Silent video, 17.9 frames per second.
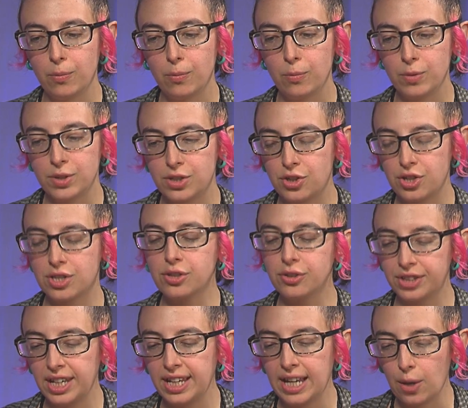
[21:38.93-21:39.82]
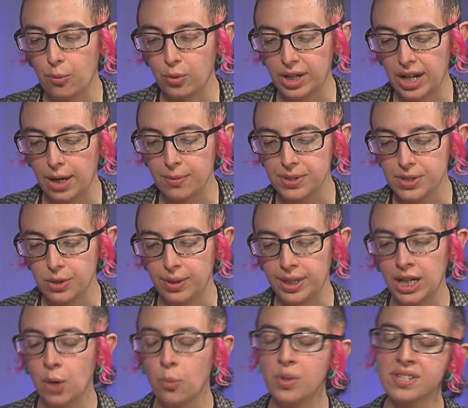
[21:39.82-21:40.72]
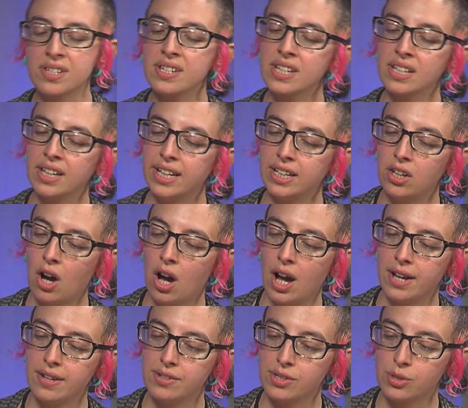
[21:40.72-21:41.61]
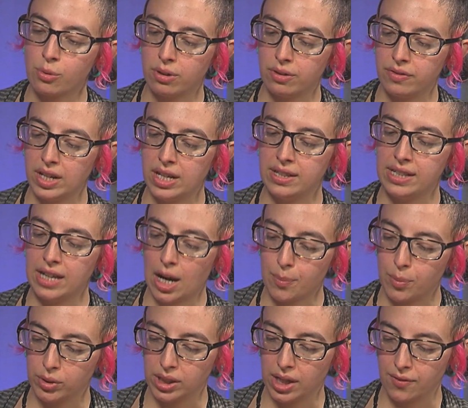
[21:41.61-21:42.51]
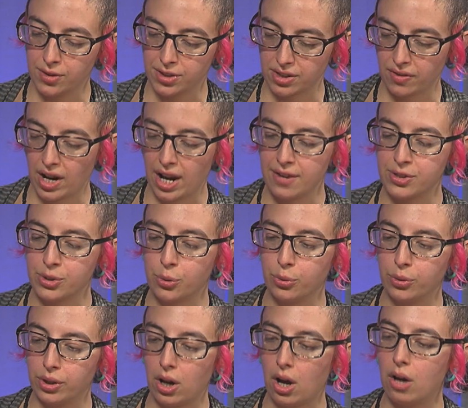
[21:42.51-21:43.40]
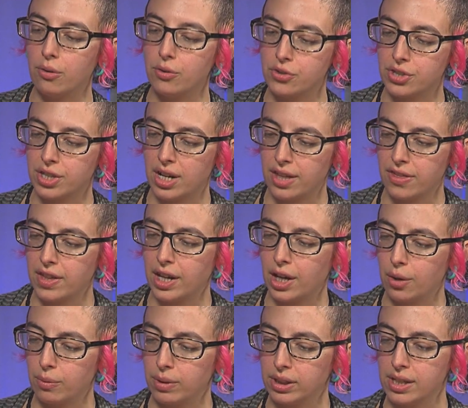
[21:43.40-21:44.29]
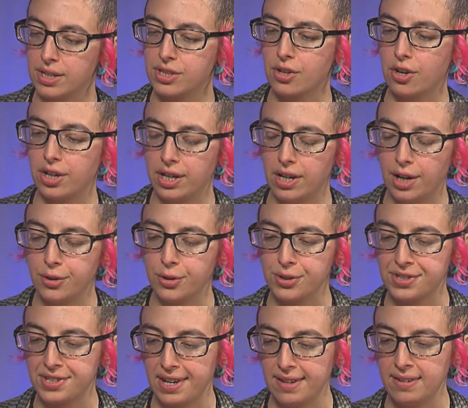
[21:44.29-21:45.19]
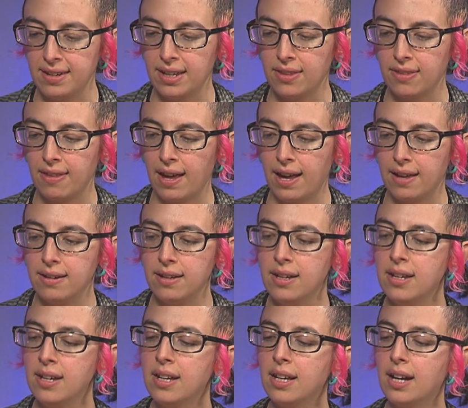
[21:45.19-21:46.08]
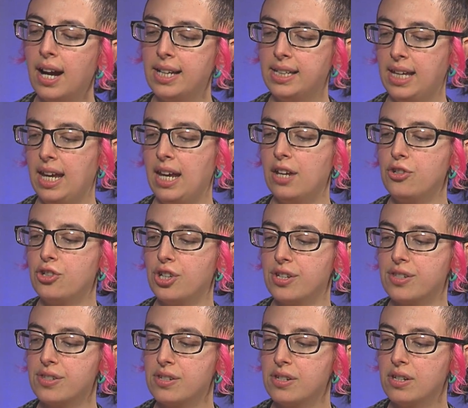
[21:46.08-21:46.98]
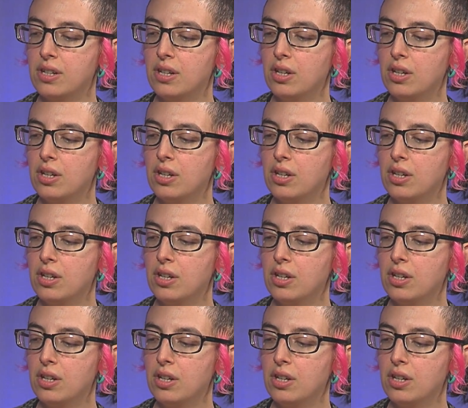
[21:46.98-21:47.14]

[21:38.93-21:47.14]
was just looking at what I was doing. It wasn't until I got sort of in the upper levels of high school and college that I think I really started understanding that I can't just